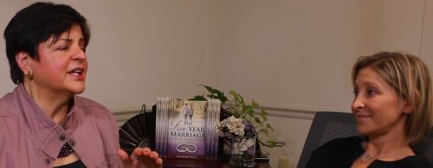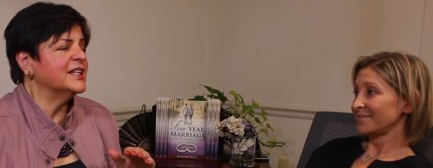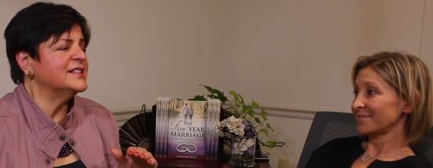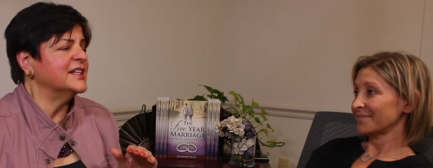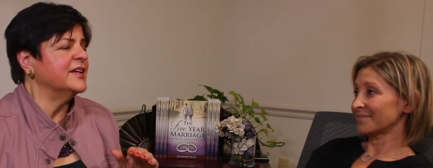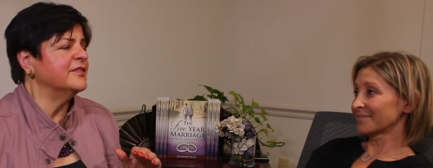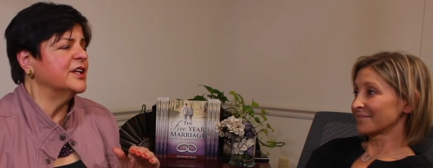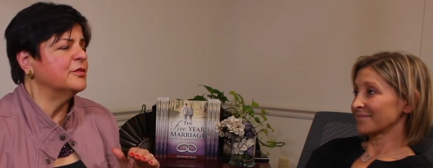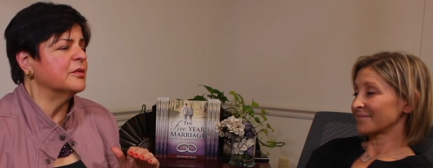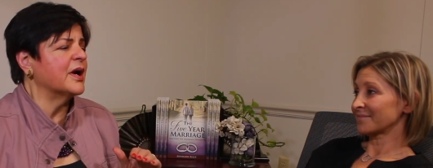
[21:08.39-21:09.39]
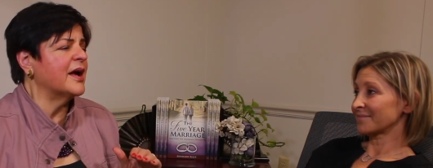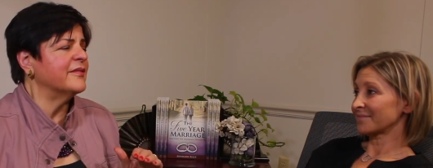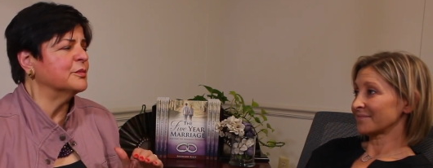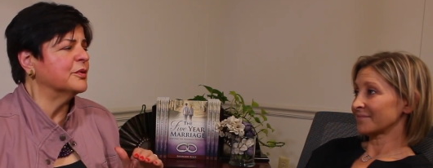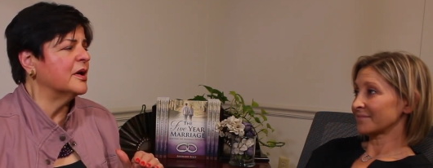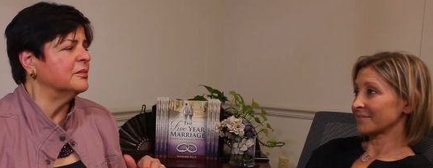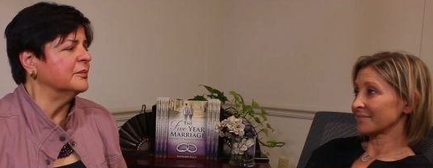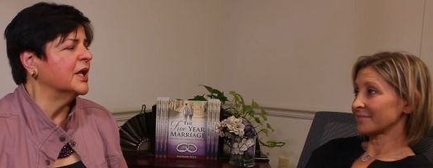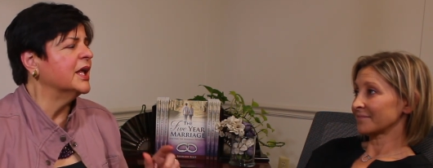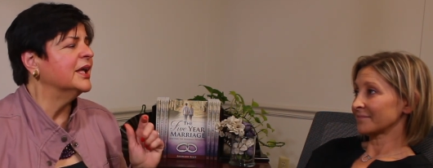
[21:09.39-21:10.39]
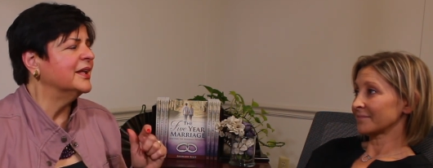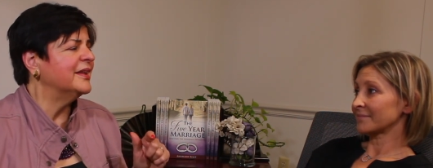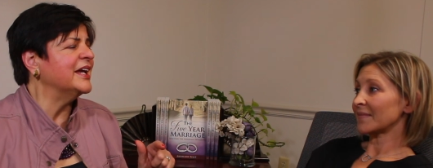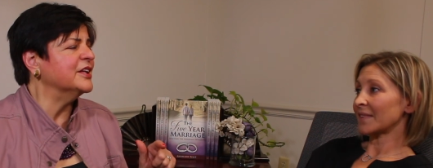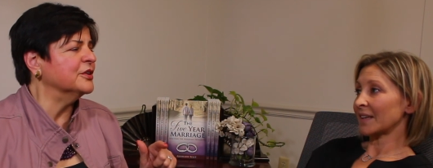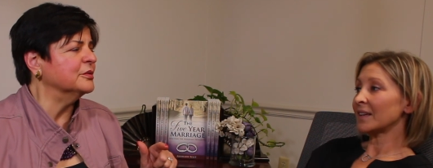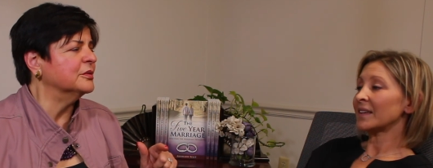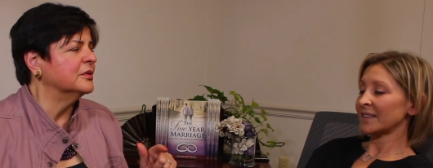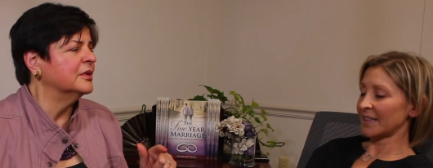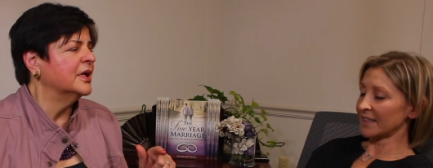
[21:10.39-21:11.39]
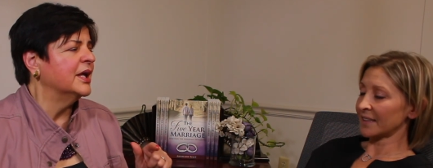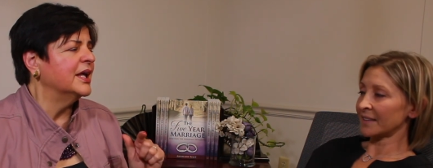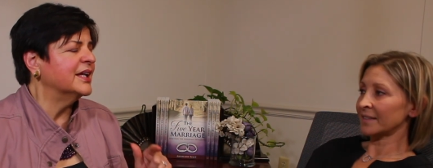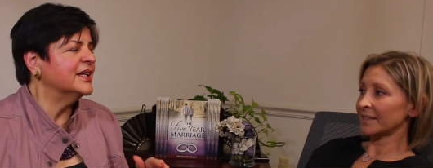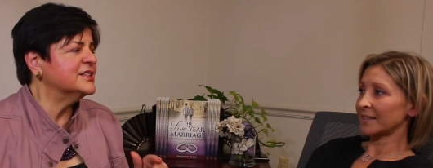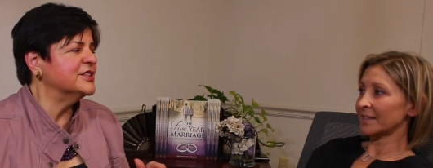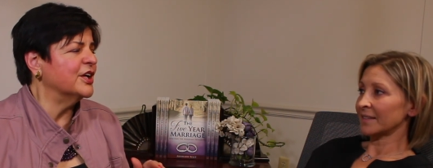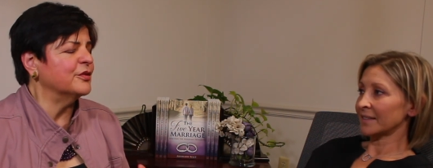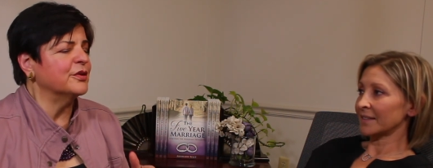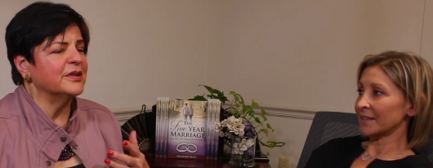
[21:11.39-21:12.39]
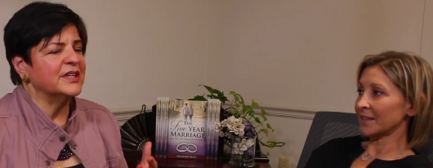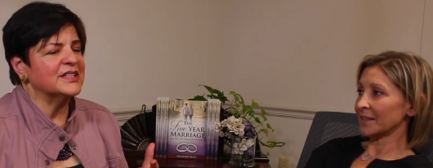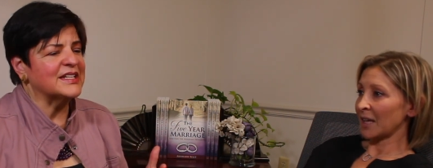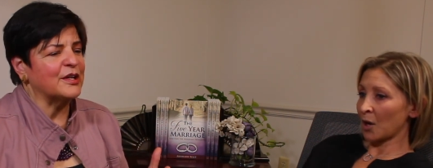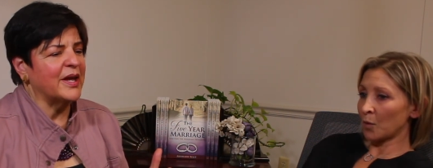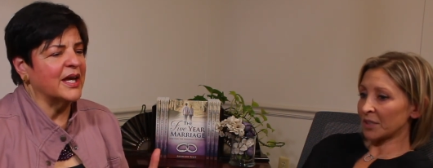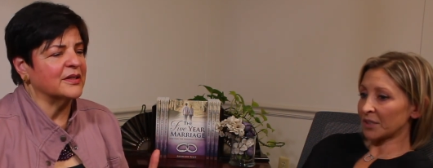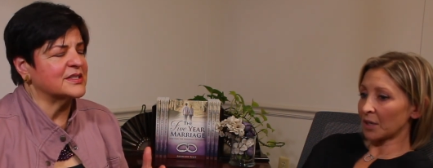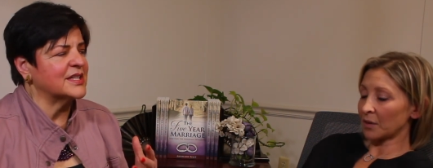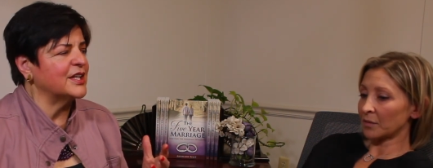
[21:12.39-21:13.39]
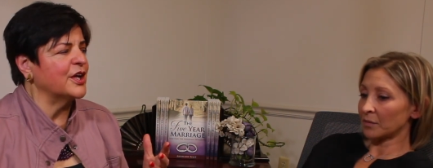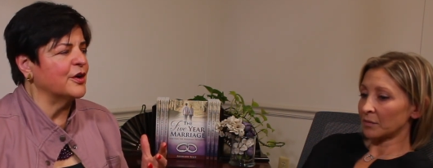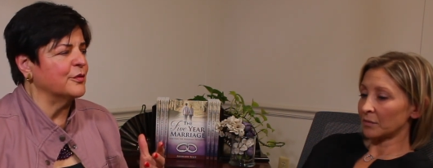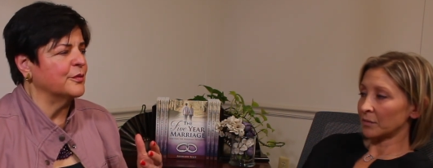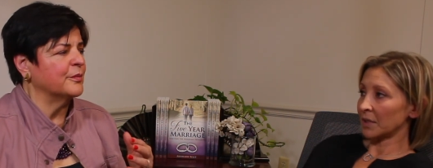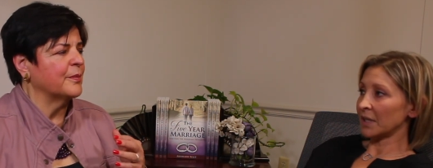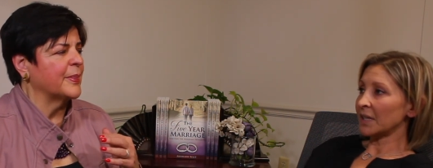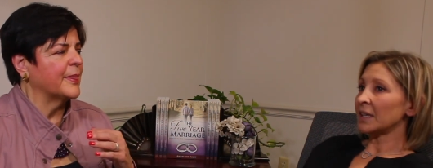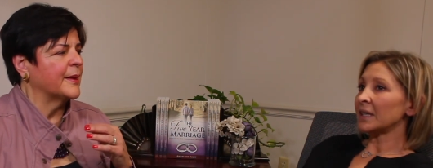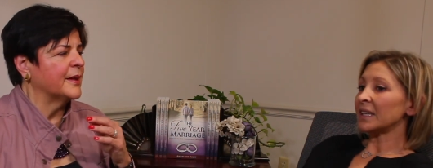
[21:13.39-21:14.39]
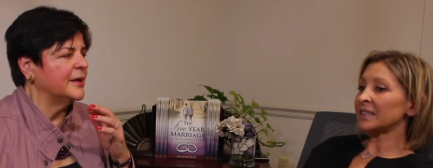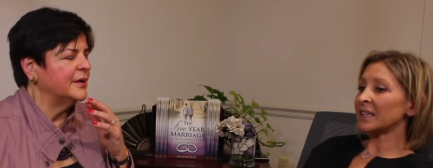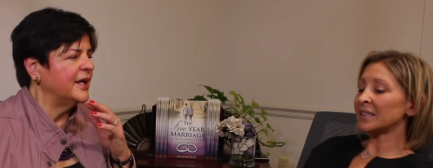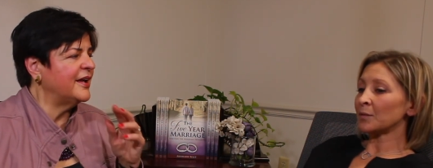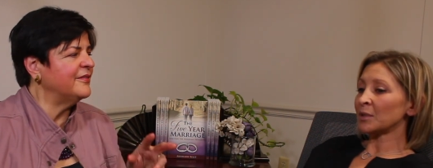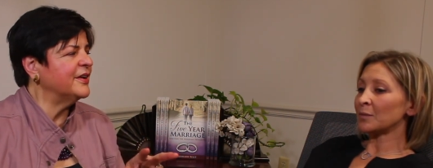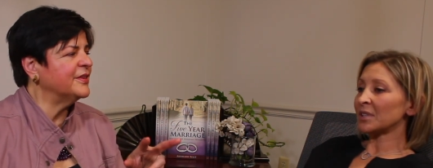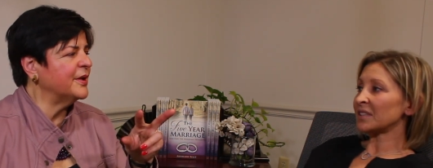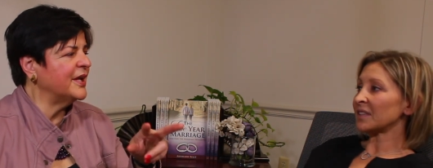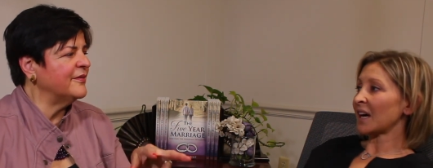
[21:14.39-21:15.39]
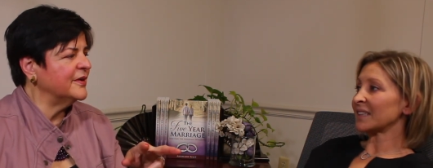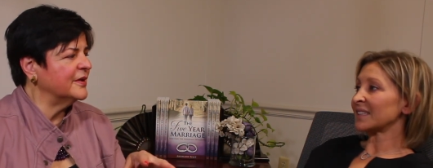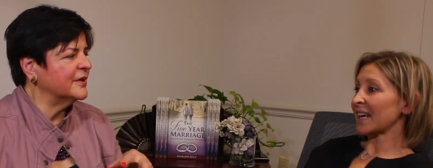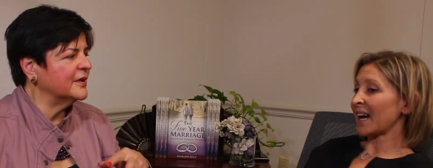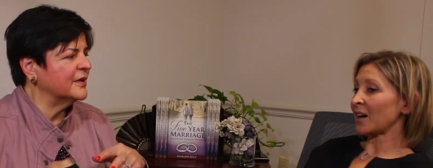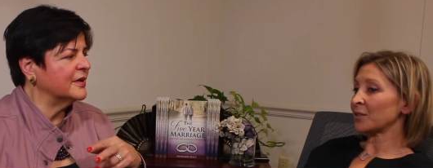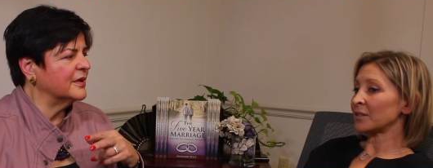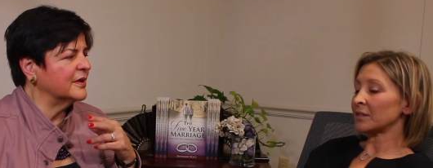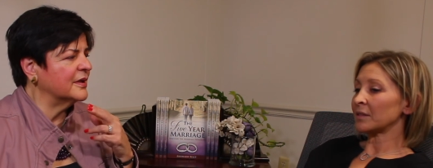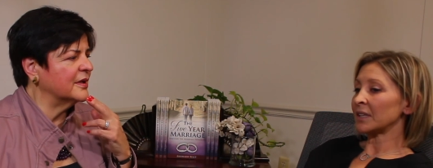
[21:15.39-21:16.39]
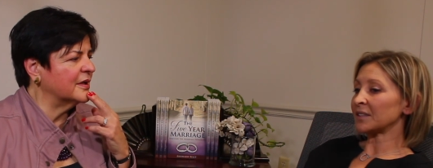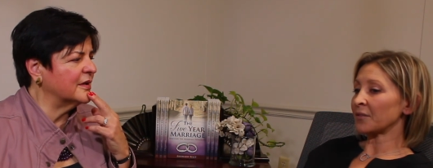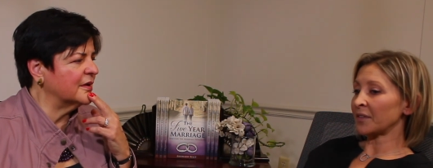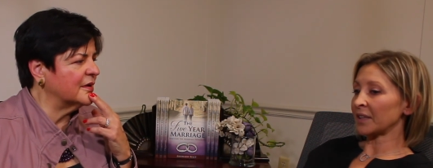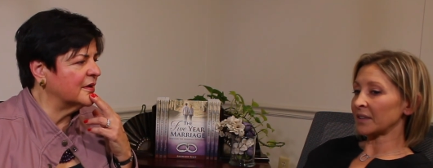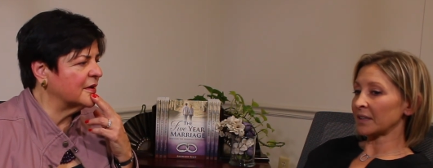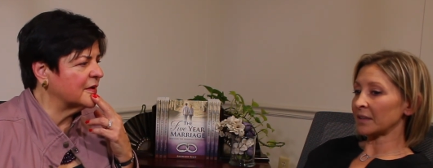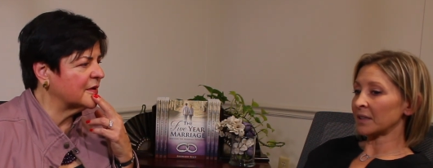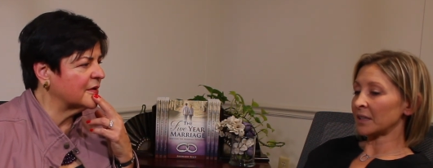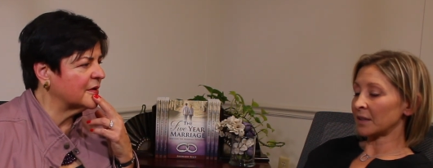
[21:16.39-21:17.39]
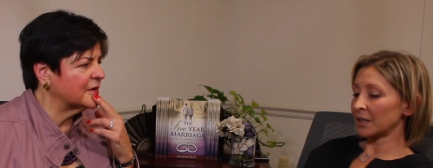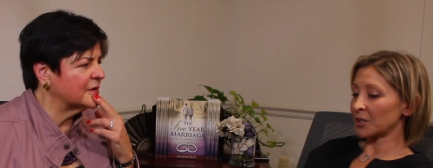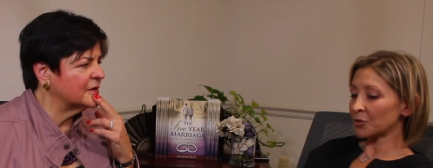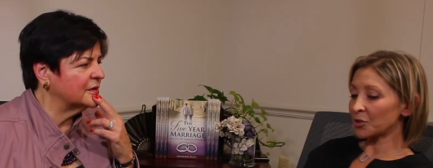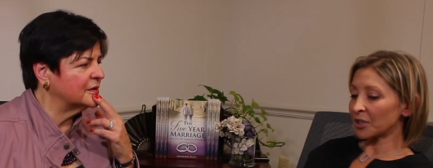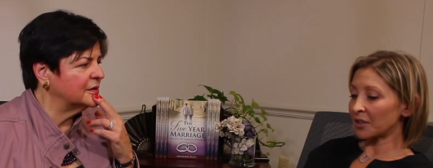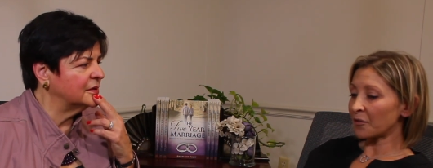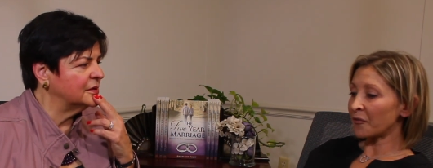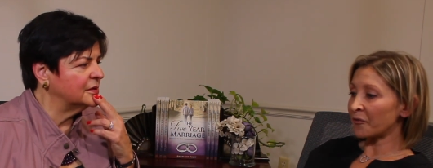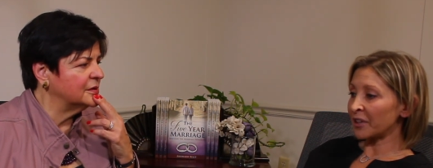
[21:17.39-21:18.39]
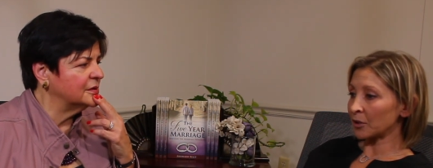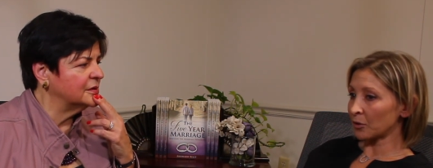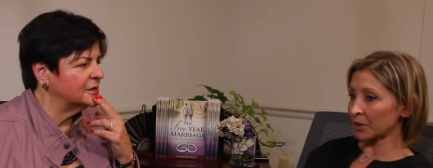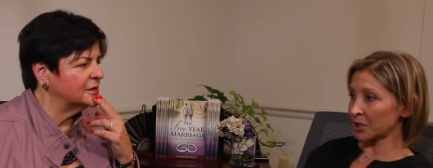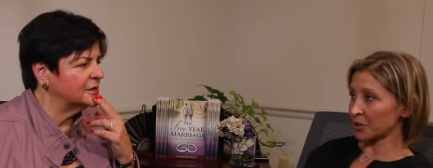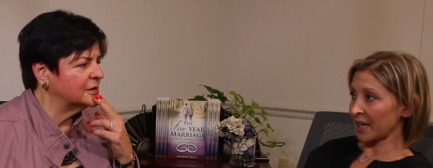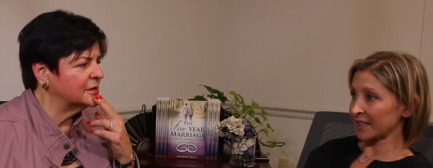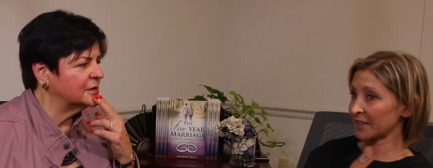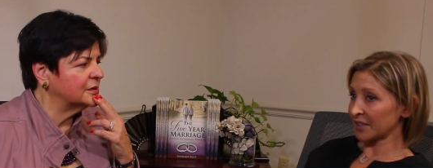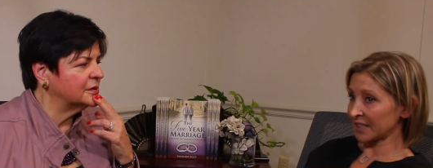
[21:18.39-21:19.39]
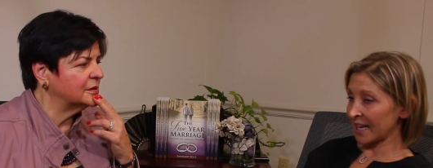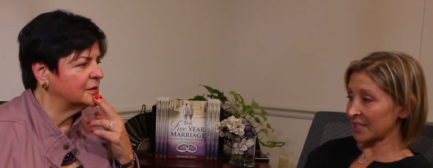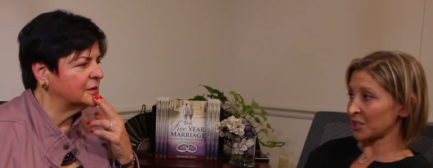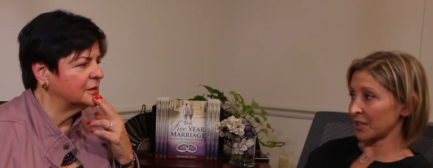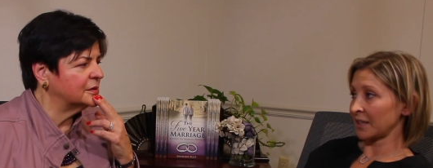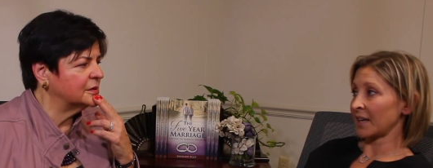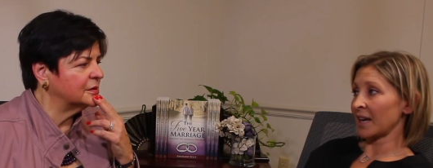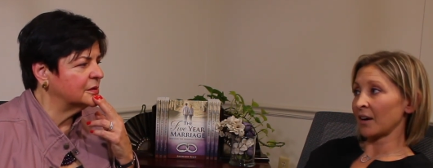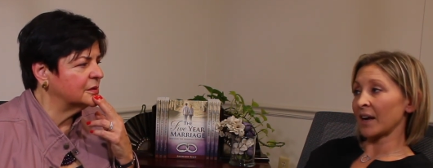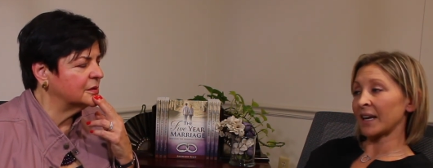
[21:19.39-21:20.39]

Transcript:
Speaker 1: kids didn't even know we were having a problem." They knew. Yes, they did. Kids know. They're in the same they house. Know. They know.
Speaker 2: It's sometimes it's not a sound. It's a feeling. children can feel the stress. There's a tension in the air,